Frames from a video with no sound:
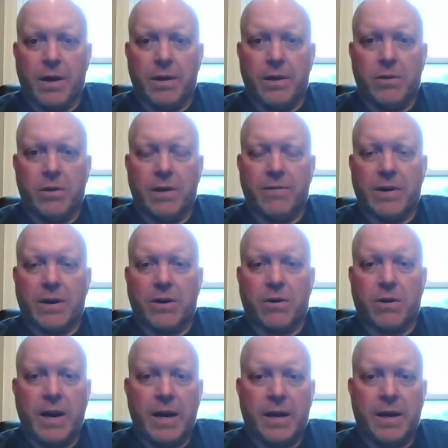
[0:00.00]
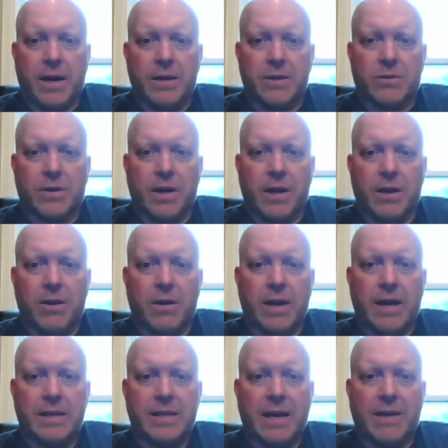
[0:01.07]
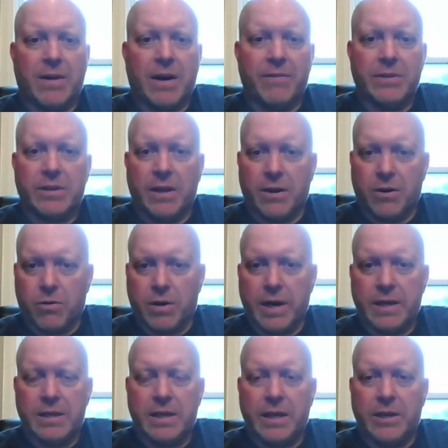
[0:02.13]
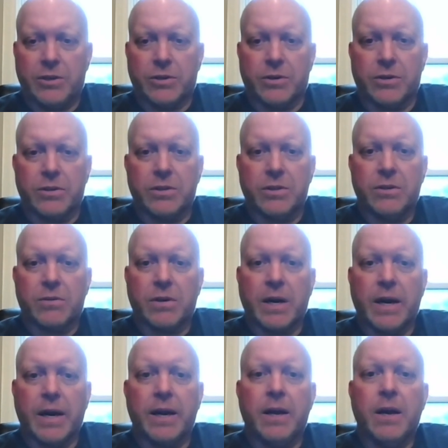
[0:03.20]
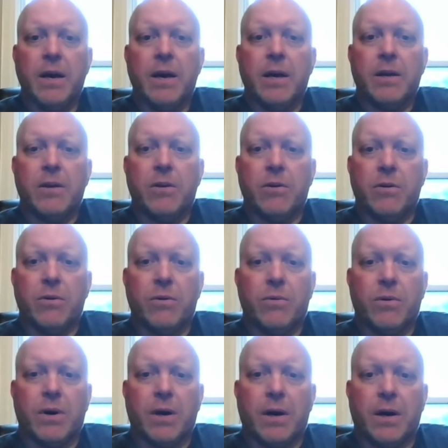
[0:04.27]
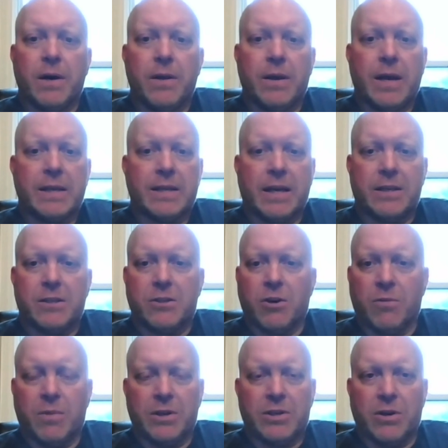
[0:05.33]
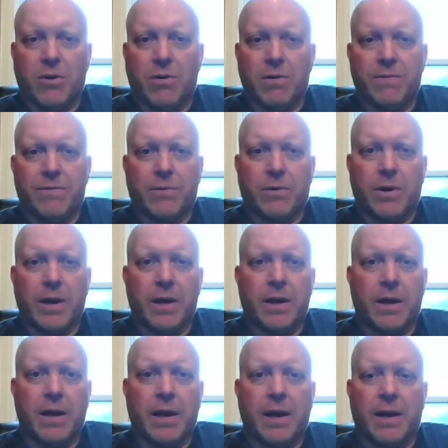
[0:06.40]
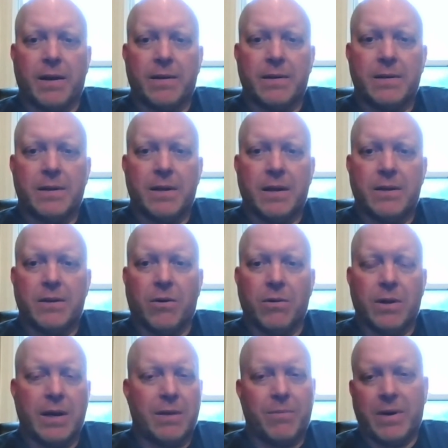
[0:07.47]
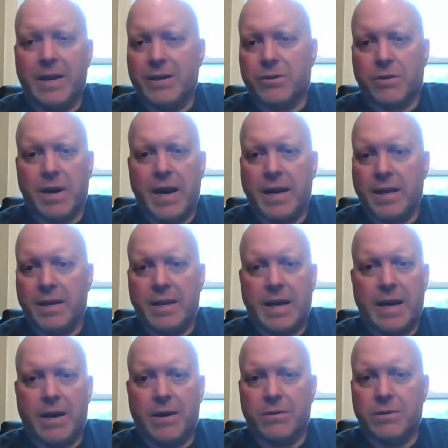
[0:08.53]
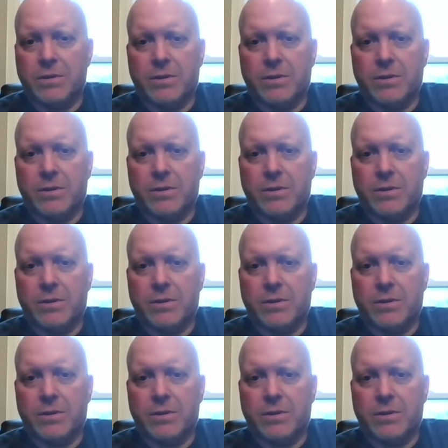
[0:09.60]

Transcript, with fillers: You live in a great country. You guys have obviously a great teachers, right? You uh, you guys got so much going for you, and don't let anybody drag you down.